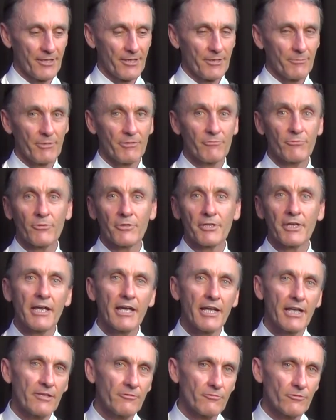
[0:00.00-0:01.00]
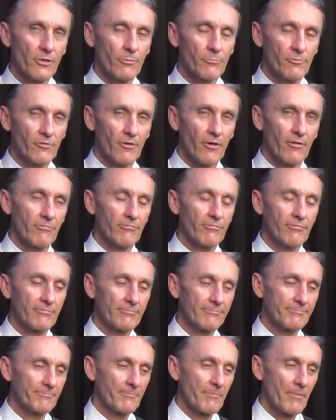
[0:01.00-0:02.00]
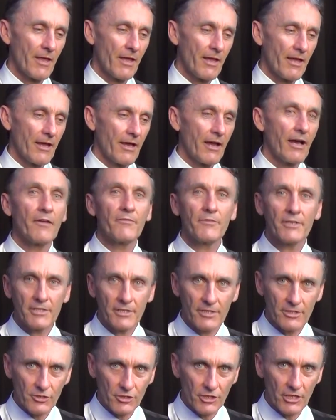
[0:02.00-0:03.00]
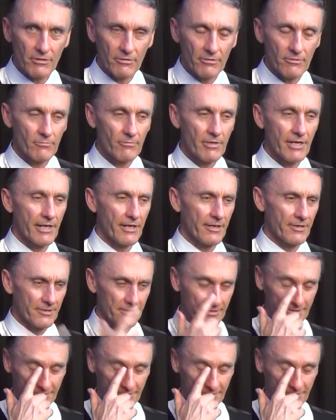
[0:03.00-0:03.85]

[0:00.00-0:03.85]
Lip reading: Before your hand drops off, and then you can share it around.